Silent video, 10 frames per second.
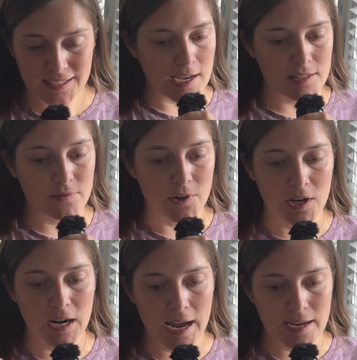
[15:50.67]
As
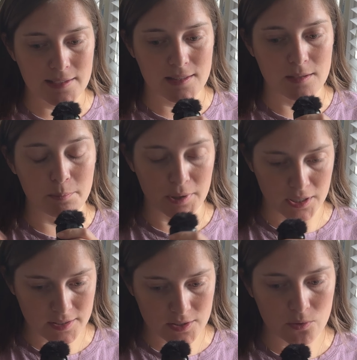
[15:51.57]
far as the
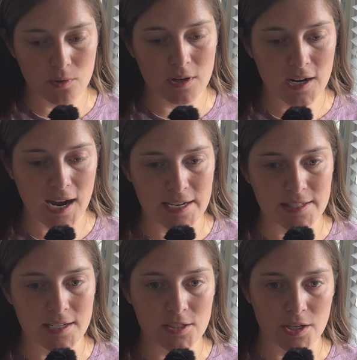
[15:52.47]
bookstore, I
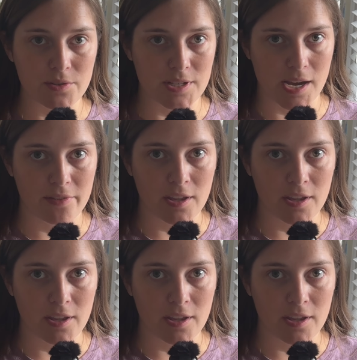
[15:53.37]
did go down